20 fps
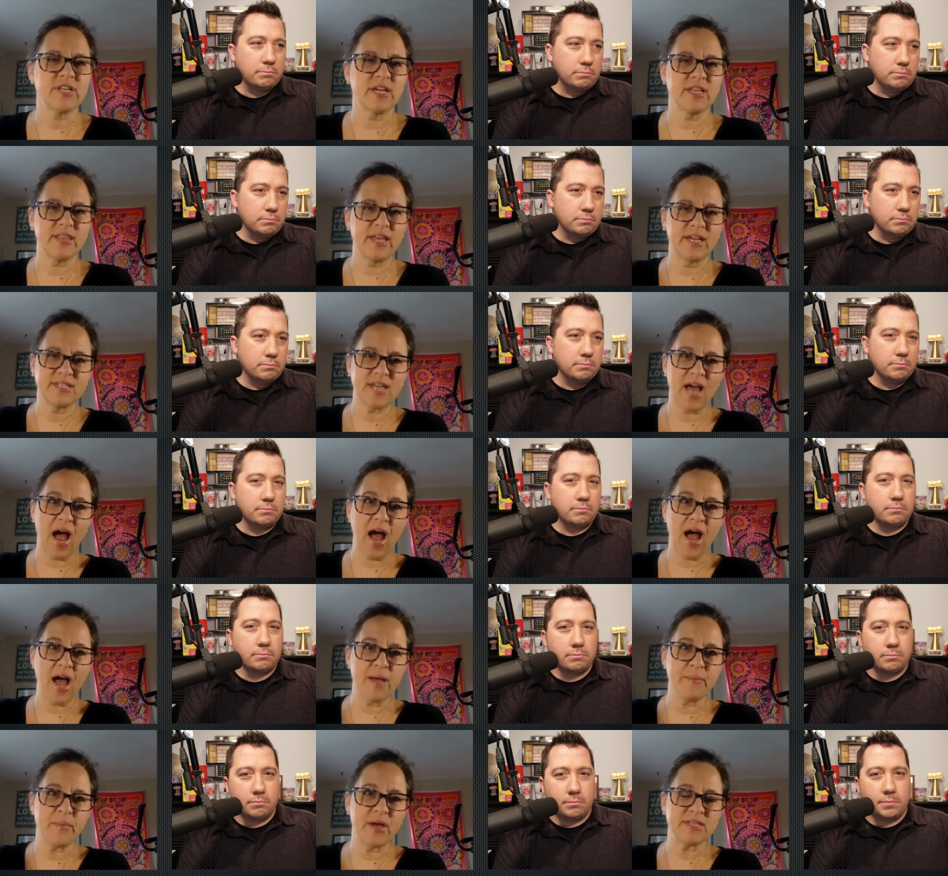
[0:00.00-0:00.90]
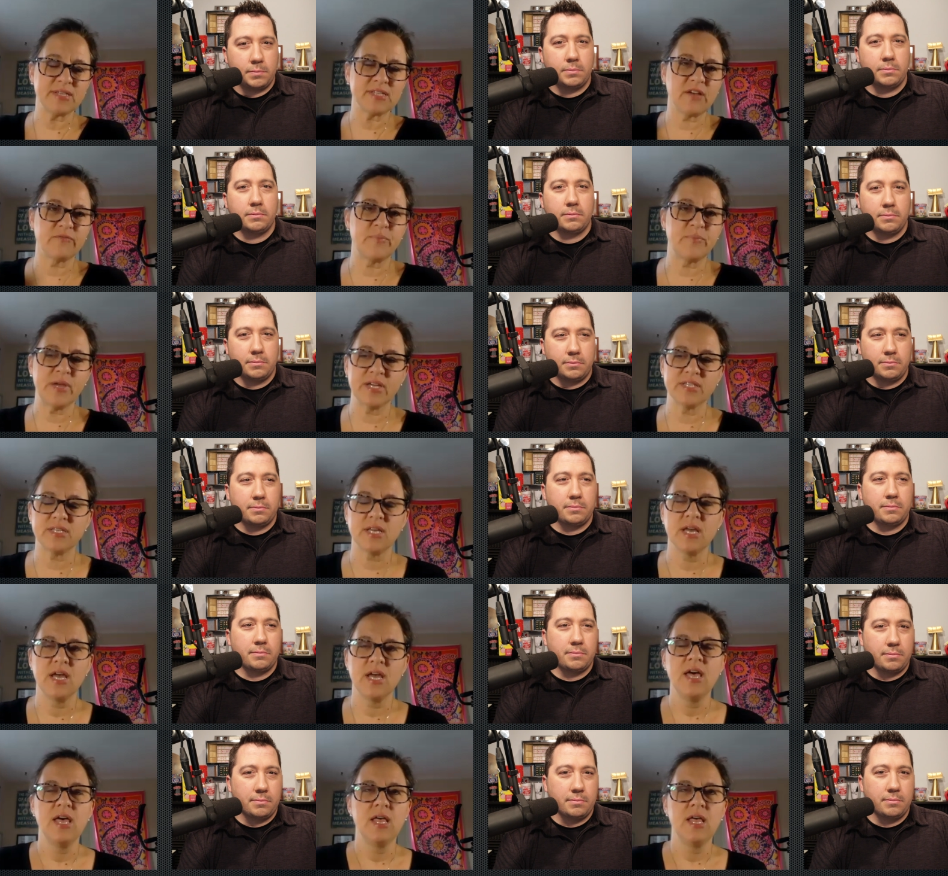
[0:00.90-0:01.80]
Speaker 1: like tie myself because
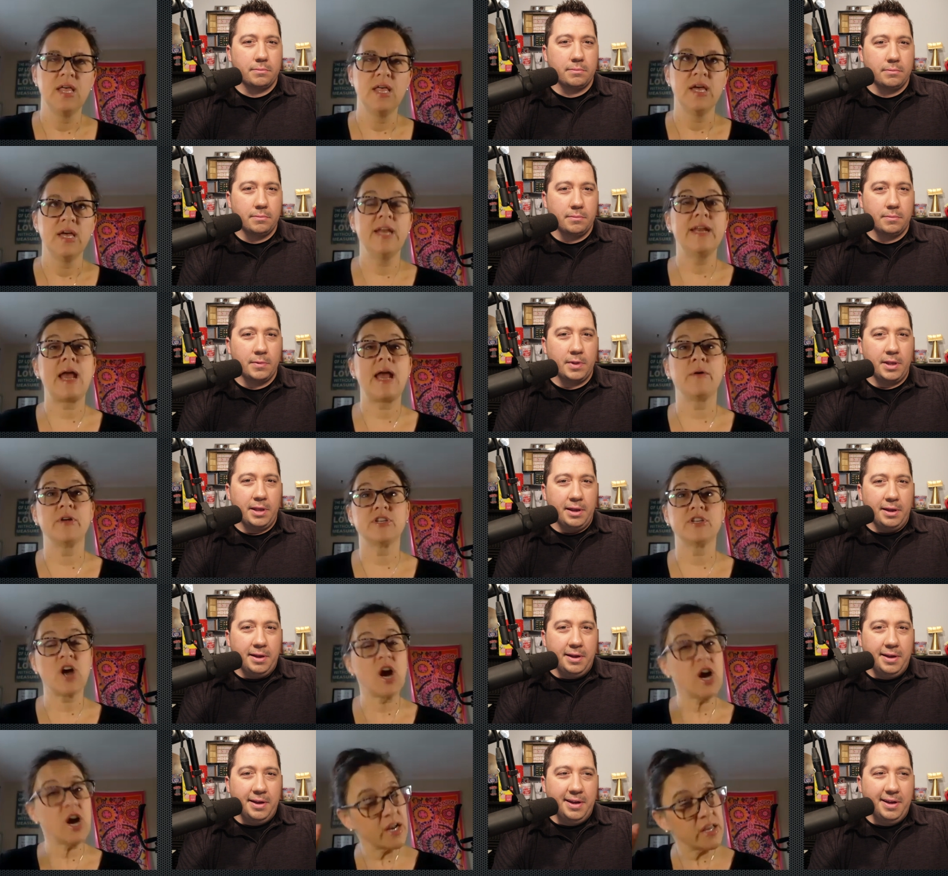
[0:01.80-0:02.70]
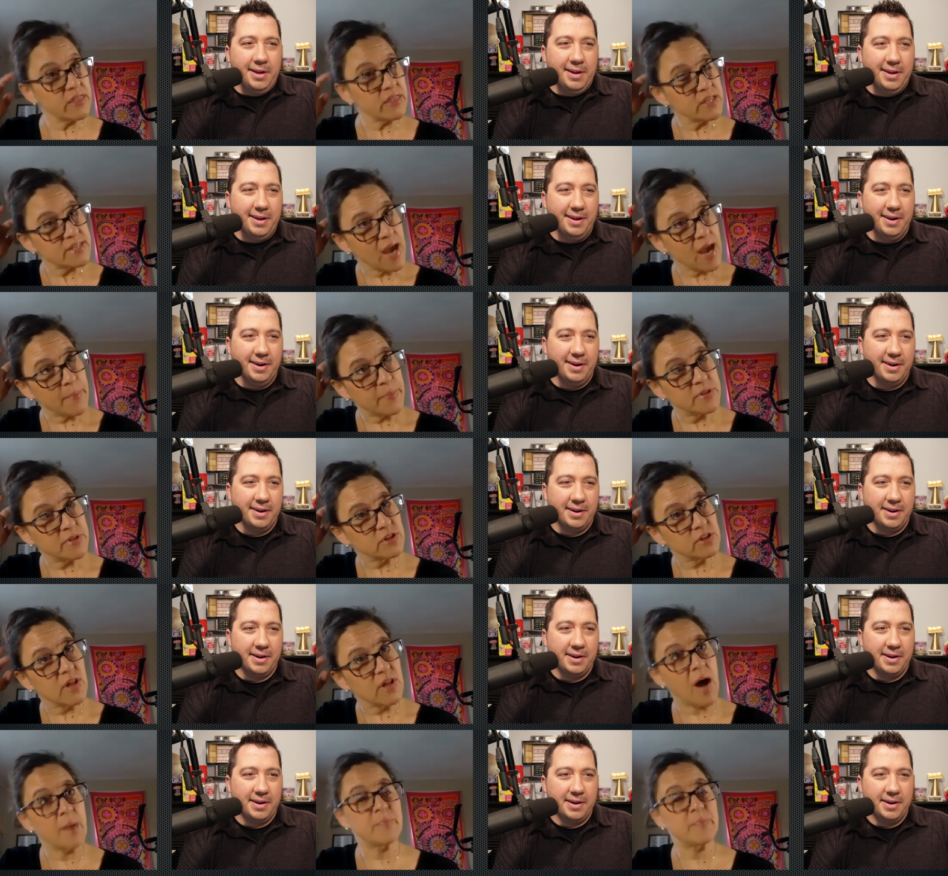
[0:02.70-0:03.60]
and now in Target, this happens a
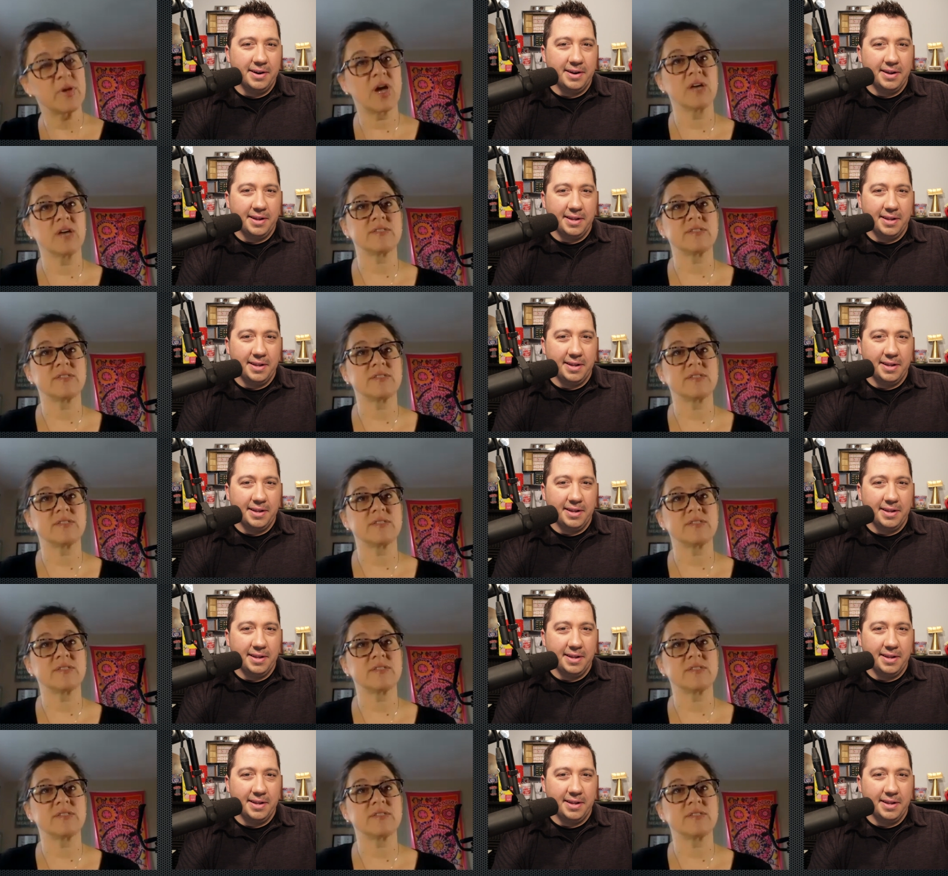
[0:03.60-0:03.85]
lot because